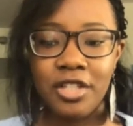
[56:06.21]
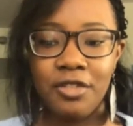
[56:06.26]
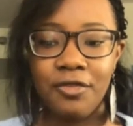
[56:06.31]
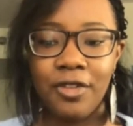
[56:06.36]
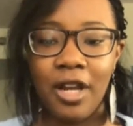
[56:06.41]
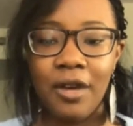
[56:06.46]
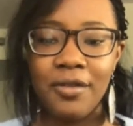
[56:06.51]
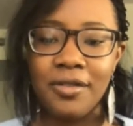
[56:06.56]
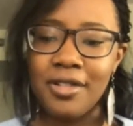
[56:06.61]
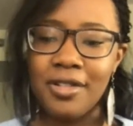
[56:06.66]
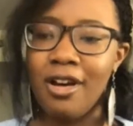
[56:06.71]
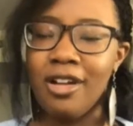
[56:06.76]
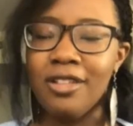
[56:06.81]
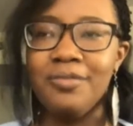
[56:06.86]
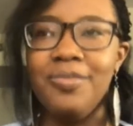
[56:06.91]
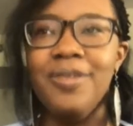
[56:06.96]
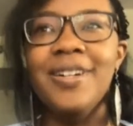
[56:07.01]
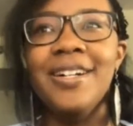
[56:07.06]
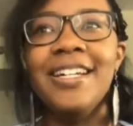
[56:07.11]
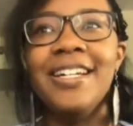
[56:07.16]
forgot what it's called,
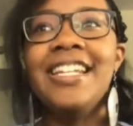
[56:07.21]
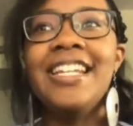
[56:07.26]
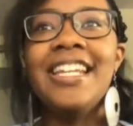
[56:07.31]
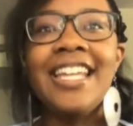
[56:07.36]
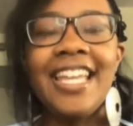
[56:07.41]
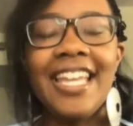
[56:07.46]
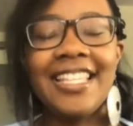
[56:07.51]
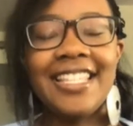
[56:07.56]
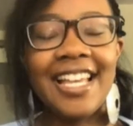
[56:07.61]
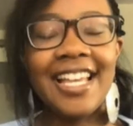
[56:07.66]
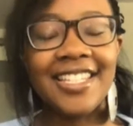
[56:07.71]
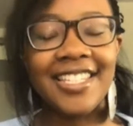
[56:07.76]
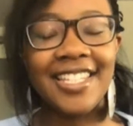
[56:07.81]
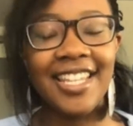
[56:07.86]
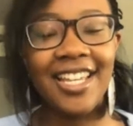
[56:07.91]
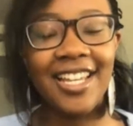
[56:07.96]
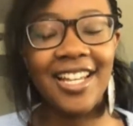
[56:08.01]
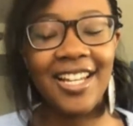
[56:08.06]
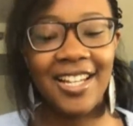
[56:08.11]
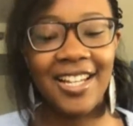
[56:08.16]
but it's
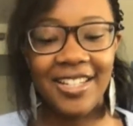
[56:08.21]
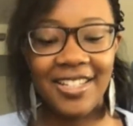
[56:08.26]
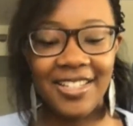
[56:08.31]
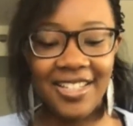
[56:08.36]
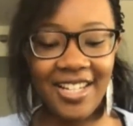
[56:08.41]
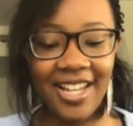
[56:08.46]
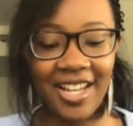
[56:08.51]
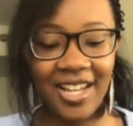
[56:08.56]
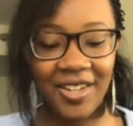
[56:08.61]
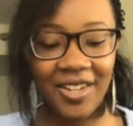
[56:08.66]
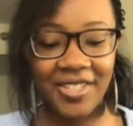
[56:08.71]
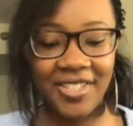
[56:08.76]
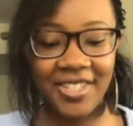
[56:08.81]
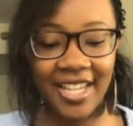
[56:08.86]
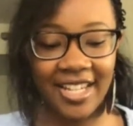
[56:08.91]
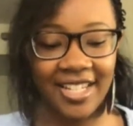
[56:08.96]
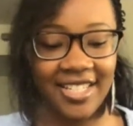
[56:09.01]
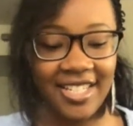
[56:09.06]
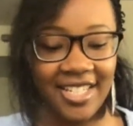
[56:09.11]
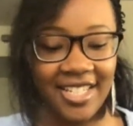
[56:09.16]
actually a
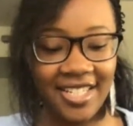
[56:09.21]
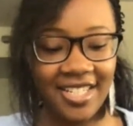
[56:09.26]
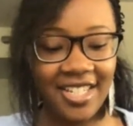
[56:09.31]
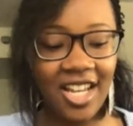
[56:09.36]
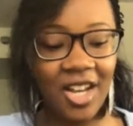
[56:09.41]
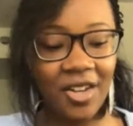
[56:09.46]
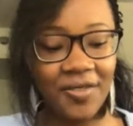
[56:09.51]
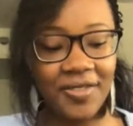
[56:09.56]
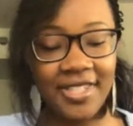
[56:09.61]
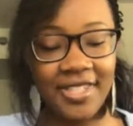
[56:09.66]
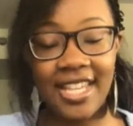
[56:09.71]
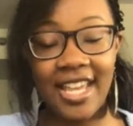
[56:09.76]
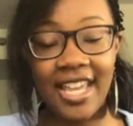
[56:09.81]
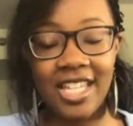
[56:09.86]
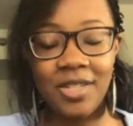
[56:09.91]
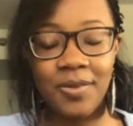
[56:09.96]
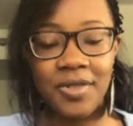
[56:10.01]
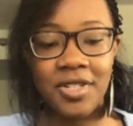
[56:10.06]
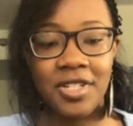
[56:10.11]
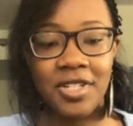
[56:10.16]
section of
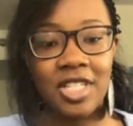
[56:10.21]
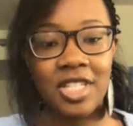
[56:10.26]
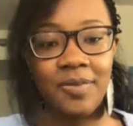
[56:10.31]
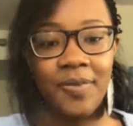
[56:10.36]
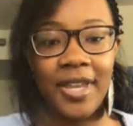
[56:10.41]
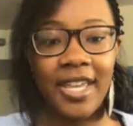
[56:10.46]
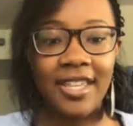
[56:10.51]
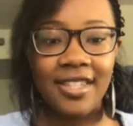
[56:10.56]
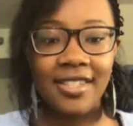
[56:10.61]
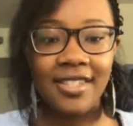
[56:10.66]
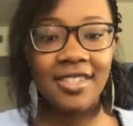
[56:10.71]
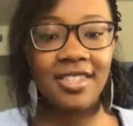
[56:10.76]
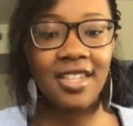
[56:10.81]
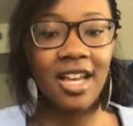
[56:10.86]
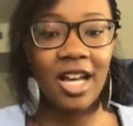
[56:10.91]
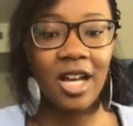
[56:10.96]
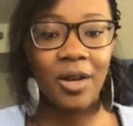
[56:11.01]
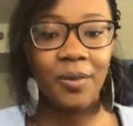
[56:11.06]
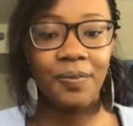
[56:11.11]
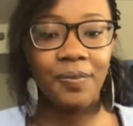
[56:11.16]
SEDS, which is Space
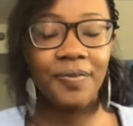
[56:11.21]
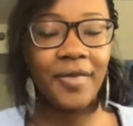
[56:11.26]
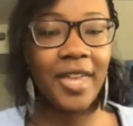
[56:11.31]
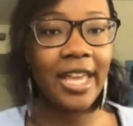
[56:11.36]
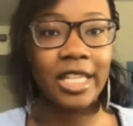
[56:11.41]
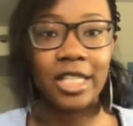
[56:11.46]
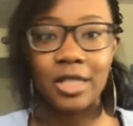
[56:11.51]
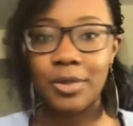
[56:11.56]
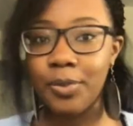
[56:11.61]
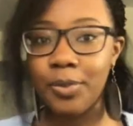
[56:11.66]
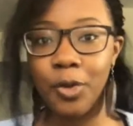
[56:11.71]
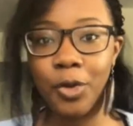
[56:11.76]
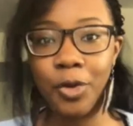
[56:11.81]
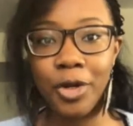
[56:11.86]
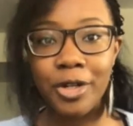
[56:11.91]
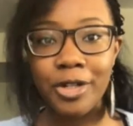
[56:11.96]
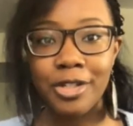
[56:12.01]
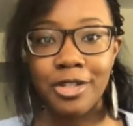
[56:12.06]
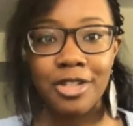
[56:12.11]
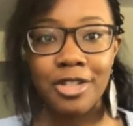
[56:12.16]

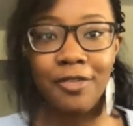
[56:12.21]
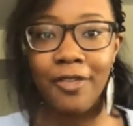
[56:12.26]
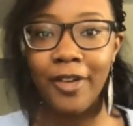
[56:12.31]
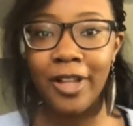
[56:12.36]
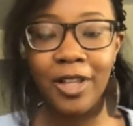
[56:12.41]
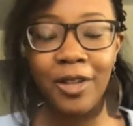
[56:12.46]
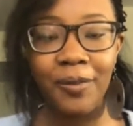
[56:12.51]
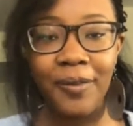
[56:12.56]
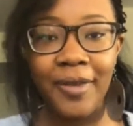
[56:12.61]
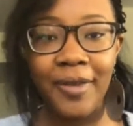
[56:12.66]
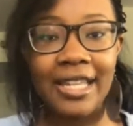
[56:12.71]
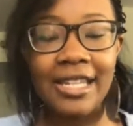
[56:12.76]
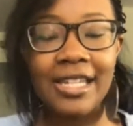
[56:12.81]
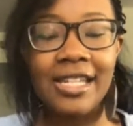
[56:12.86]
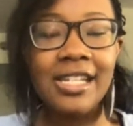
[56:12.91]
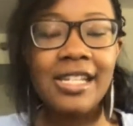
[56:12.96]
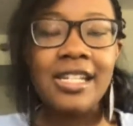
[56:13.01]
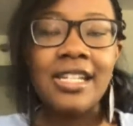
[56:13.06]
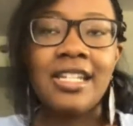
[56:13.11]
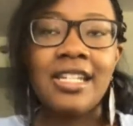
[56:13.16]
Explorers Development,
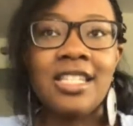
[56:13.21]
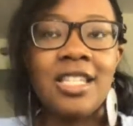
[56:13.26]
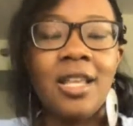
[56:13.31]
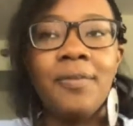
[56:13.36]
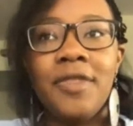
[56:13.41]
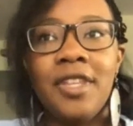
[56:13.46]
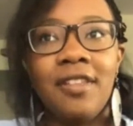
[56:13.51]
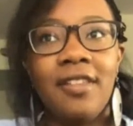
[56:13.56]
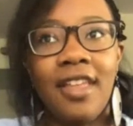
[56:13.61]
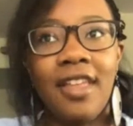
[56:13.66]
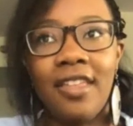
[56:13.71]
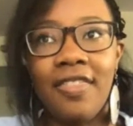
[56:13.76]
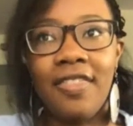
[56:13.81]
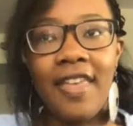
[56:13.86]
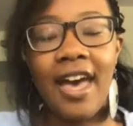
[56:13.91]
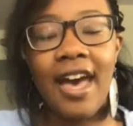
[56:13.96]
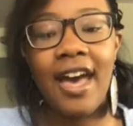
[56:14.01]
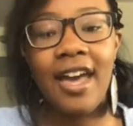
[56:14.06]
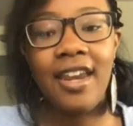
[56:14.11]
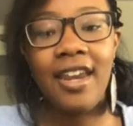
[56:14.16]
something like
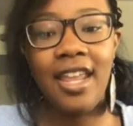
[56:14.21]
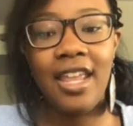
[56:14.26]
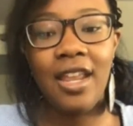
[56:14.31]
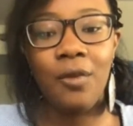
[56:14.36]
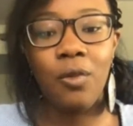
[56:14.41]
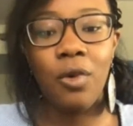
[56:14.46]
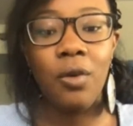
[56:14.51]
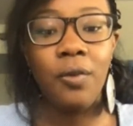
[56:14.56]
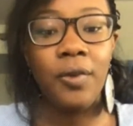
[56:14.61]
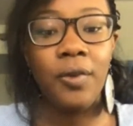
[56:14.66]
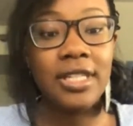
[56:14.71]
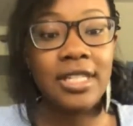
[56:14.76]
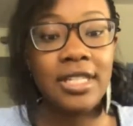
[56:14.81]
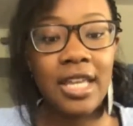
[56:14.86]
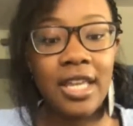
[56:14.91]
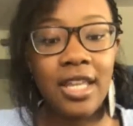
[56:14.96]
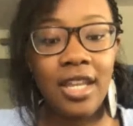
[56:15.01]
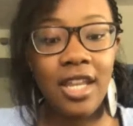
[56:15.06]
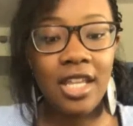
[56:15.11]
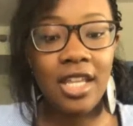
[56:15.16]
that. And what we
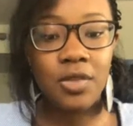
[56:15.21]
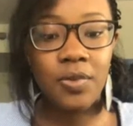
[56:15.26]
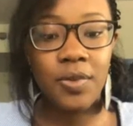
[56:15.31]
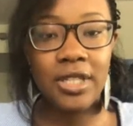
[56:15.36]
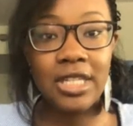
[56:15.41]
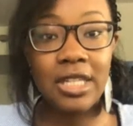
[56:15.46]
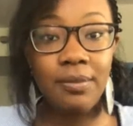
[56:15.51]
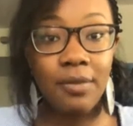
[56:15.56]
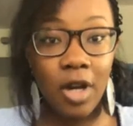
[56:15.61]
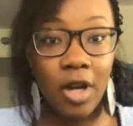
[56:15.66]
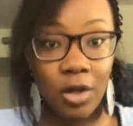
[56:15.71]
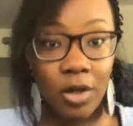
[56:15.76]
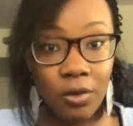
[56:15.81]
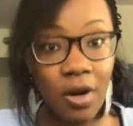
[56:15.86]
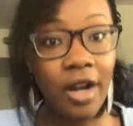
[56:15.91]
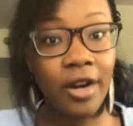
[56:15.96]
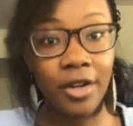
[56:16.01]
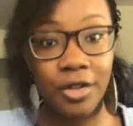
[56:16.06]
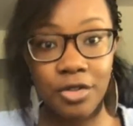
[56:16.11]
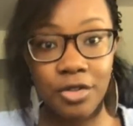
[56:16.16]
did is we did model
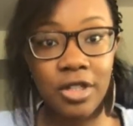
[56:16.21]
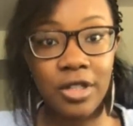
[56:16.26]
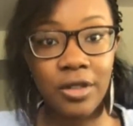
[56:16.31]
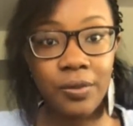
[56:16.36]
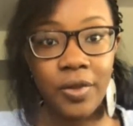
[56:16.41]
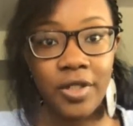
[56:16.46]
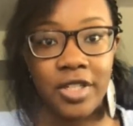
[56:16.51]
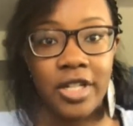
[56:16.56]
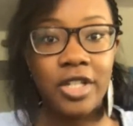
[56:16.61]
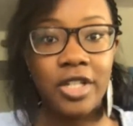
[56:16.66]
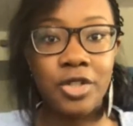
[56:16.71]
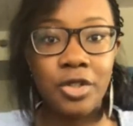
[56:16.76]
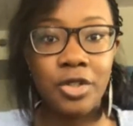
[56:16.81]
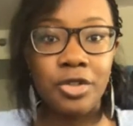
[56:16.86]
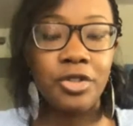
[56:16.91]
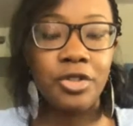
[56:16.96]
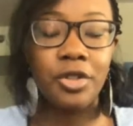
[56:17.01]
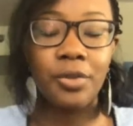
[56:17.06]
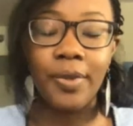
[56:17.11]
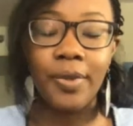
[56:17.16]
rocketry, which I
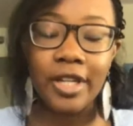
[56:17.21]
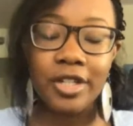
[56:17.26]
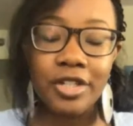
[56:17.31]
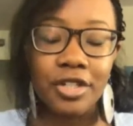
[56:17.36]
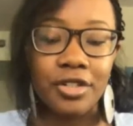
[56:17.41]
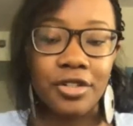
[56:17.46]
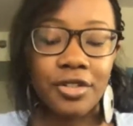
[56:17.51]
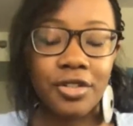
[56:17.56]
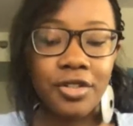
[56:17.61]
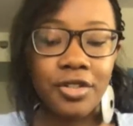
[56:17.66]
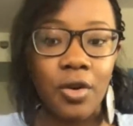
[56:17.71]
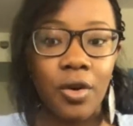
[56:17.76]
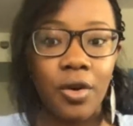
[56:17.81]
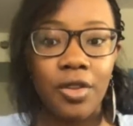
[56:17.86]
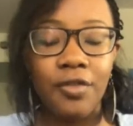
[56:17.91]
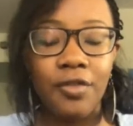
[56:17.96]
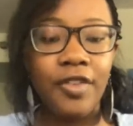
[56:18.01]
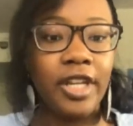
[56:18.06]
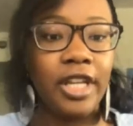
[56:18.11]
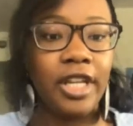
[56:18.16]
showed you the pictures or
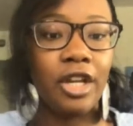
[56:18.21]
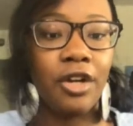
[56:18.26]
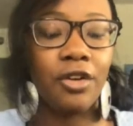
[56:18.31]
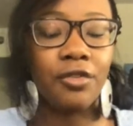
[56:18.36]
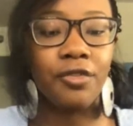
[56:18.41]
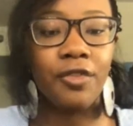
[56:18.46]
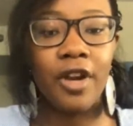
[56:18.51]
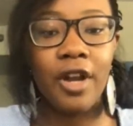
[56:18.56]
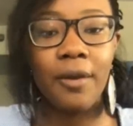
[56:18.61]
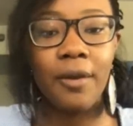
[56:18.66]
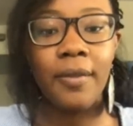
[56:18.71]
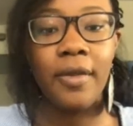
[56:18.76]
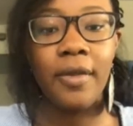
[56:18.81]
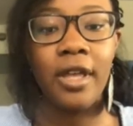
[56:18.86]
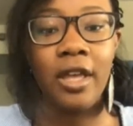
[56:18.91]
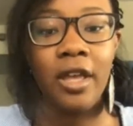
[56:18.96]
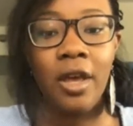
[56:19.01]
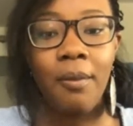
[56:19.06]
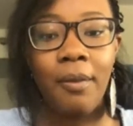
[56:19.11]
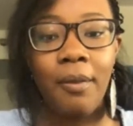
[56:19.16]
the video from
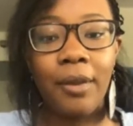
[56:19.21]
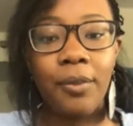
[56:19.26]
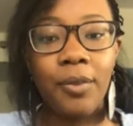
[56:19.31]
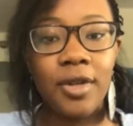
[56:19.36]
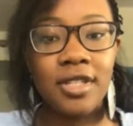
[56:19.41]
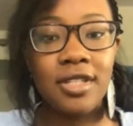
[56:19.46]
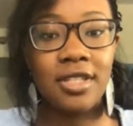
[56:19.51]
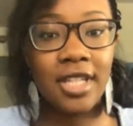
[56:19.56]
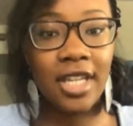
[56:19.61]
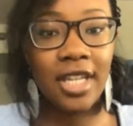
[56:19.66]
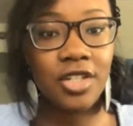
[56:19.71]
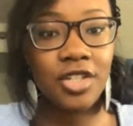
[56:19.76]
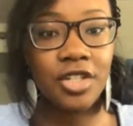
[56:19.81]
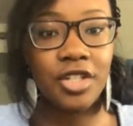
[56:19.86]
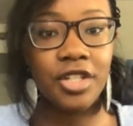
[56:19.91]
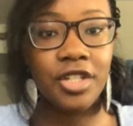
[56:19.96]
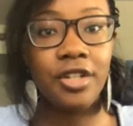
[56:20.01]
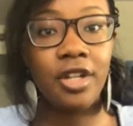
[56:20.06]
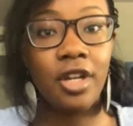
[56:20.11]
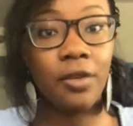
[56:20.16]
my
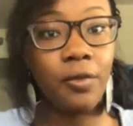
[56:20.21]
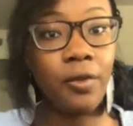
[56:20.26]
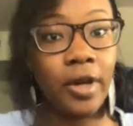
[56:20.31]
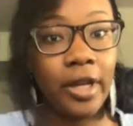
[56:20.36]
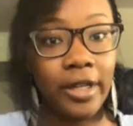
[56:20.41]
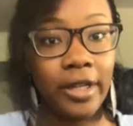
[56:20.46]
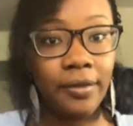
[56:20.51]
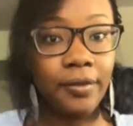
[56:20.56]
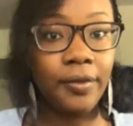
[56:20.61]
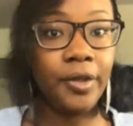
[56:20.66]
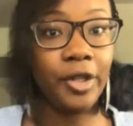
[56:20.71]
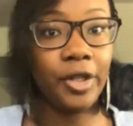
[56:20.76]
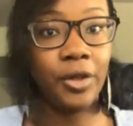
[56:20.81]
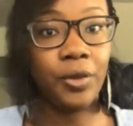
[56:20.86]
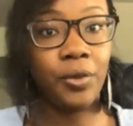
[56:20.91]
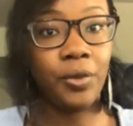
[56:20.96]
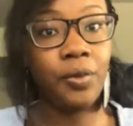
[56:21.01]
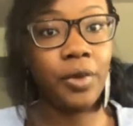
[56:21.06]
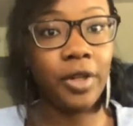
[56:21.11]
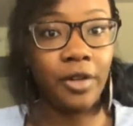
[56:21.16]
presentation of what, you
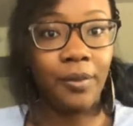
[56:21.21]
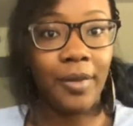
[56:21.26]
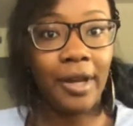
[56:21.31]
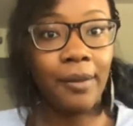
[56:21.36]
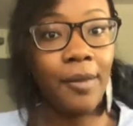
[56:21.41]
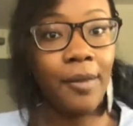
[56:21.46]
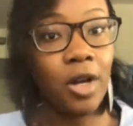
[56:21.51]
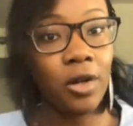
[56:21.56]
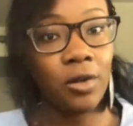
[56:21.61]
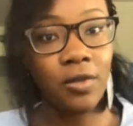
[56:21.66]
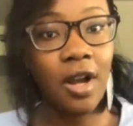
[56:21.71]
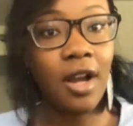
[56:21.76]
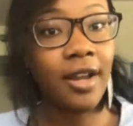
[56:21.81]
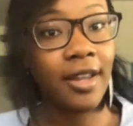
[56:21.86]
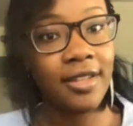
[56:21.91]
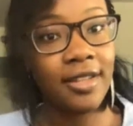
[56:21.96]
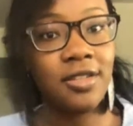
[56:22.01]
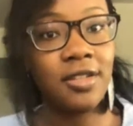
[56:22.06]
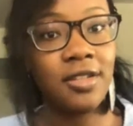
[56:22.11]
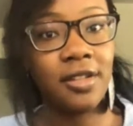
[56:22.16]
know, one of my model
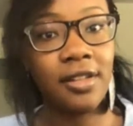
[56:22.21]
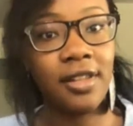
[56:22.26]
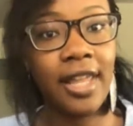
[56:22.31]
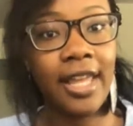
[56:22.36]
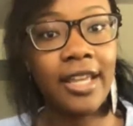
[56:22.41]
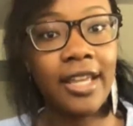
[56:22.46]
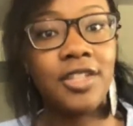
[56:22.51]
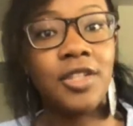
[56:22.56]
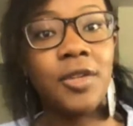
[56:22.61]
rockets looked like.